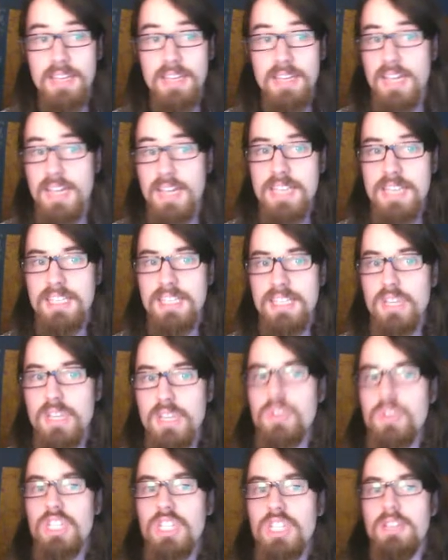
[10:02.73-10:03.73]
any case,
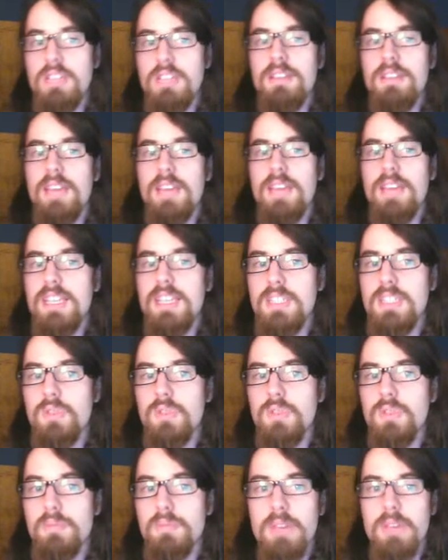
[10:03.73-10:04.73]
huge thanks
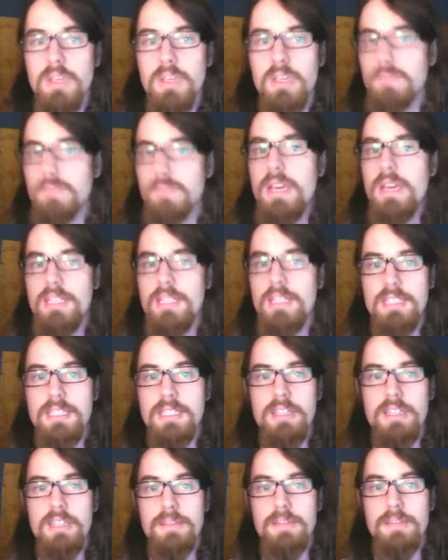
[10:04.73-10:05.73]
to my good mates
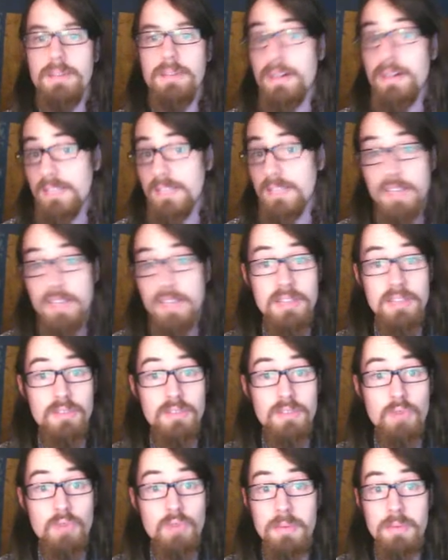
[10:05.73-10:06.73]
Bartek
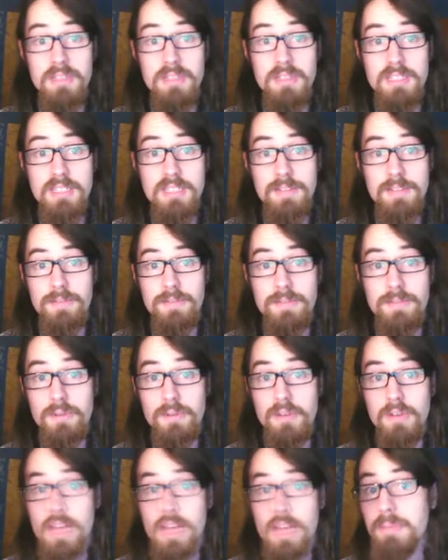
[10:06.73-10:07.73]
and Robert
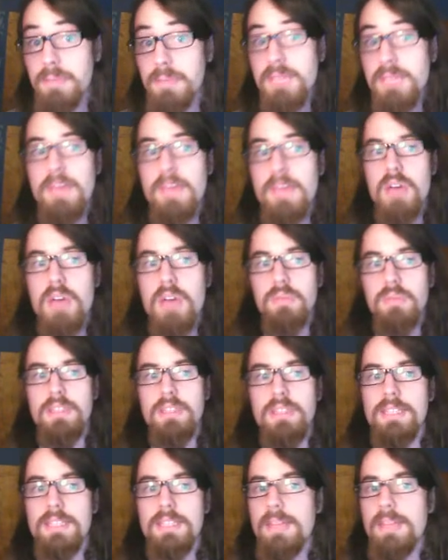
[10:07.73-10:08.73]
for helping me out with
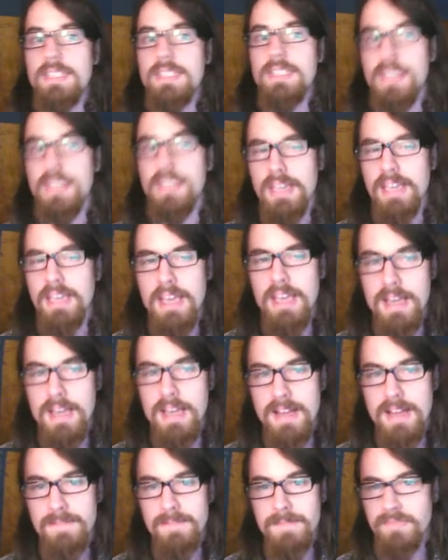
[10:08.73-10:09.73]
this immensely.
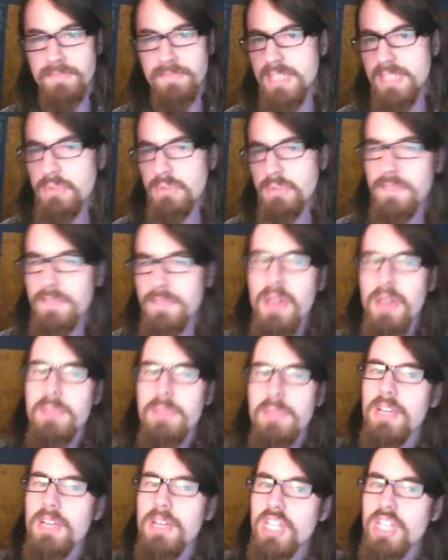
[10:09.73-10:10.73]
This will very
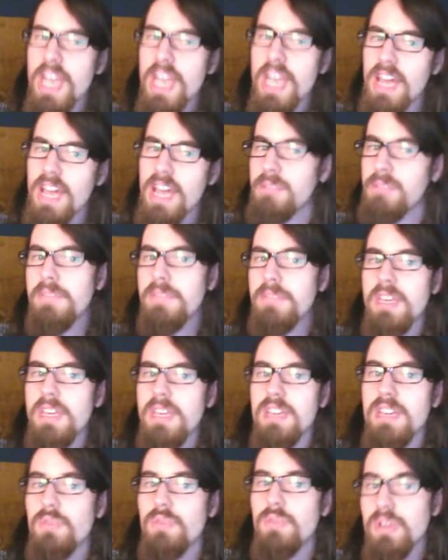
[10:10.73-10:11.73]
much help me
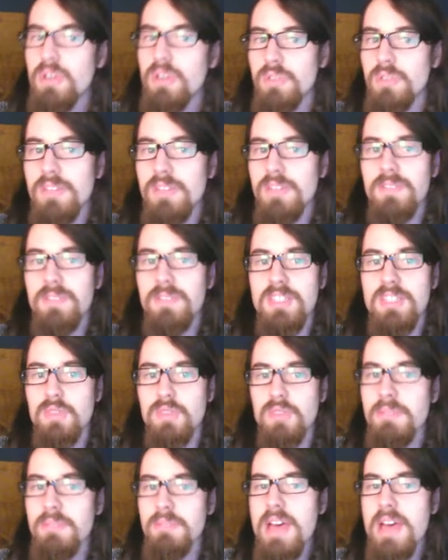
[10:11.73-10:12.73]
in recording for the
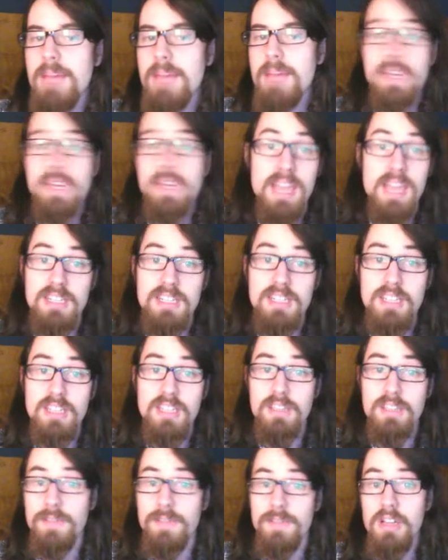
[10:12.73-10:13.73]
stream,
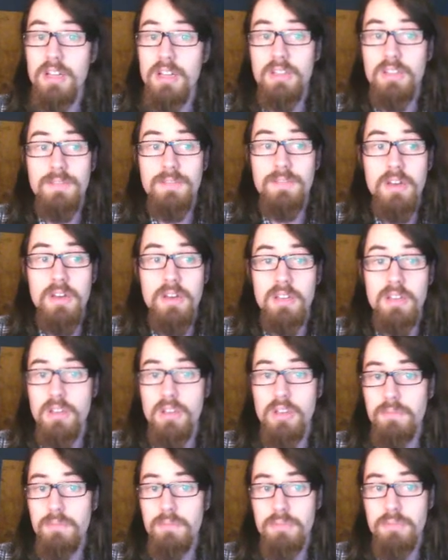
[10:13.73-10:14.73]
Benganta, the Fire
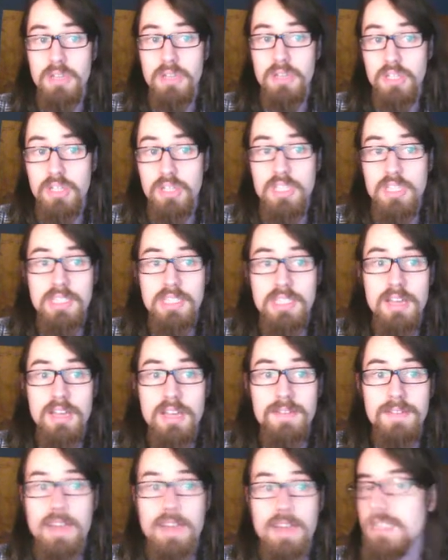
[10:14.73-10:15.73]
Globe production
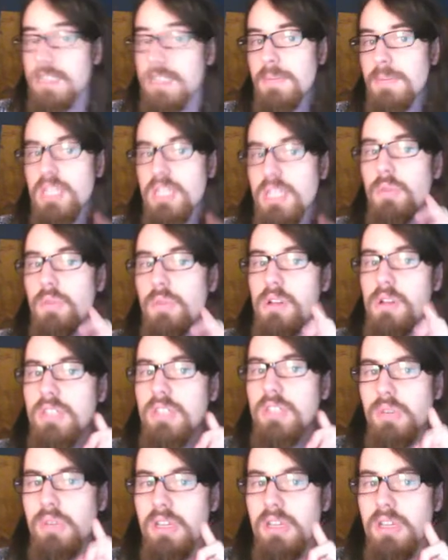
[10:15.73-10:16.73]
staff, and especially
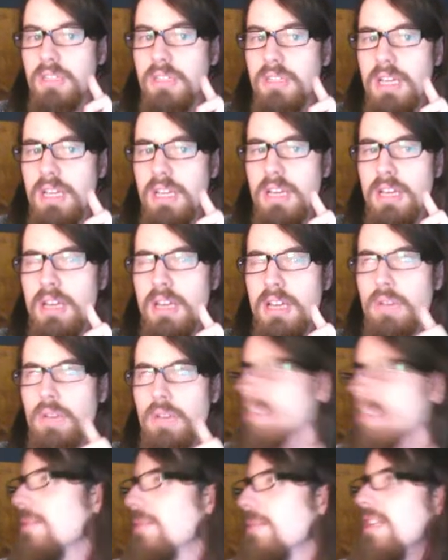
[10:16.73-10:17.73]
World Triggered.
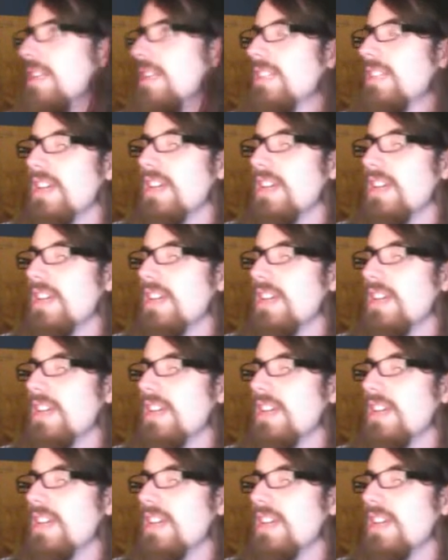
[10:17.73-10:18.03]
Wait a minute.